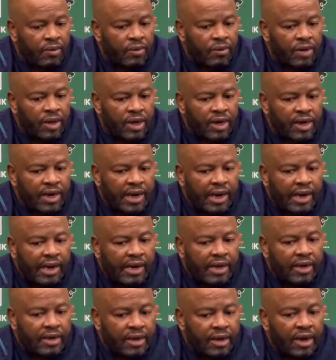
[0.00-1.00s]
are
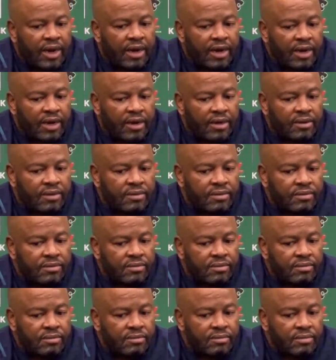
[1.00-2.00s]
really, really
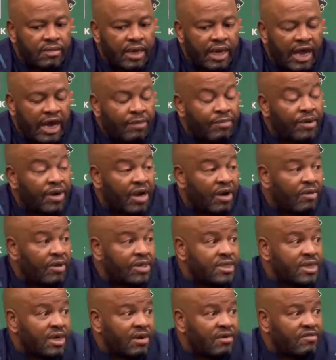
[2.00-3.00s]
helping
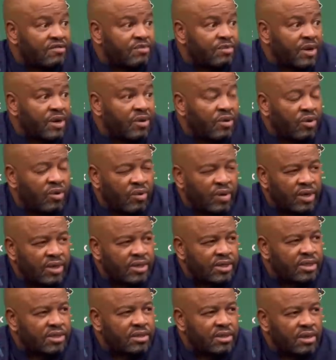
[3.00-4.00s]
ourselves by
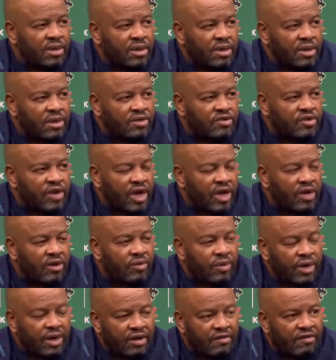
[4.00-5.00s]
always trying,
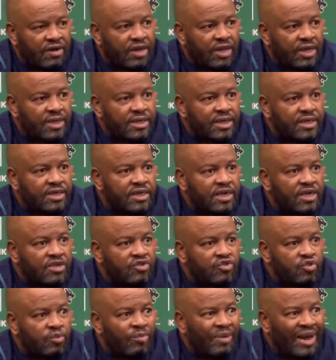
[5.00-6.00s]
whenever there is a
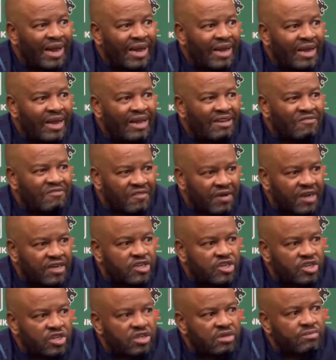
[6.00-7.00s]
chance, to play a
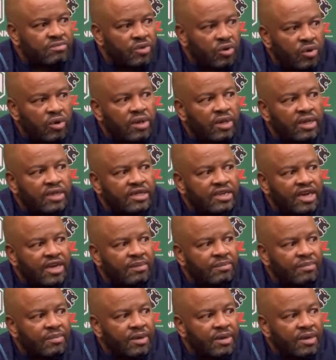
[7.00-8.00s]
fresh team all the
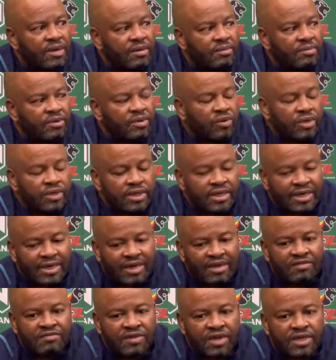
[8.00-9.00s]
time, because it
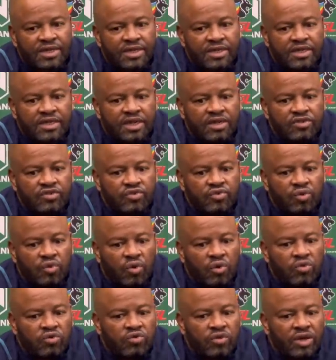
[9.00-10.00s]
gives us a chance to
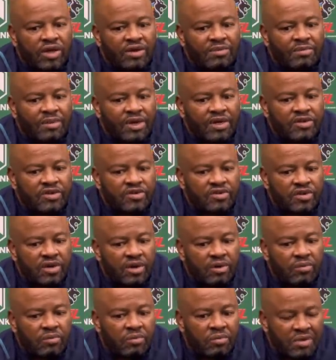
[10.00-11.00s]
go to that match
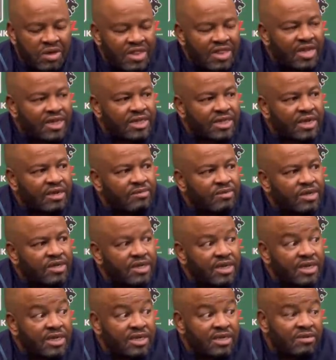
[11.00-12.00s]
with the same
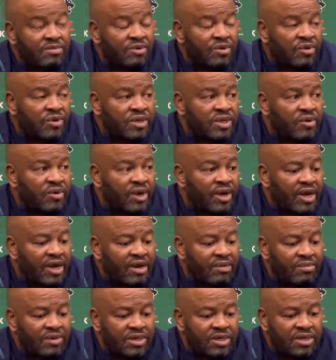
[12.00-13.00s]
intensity, because our
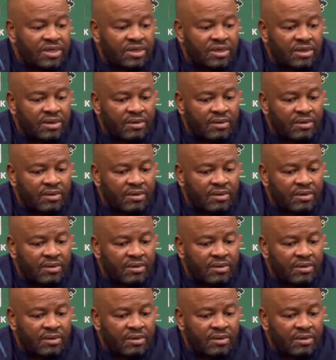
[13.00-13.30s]
game is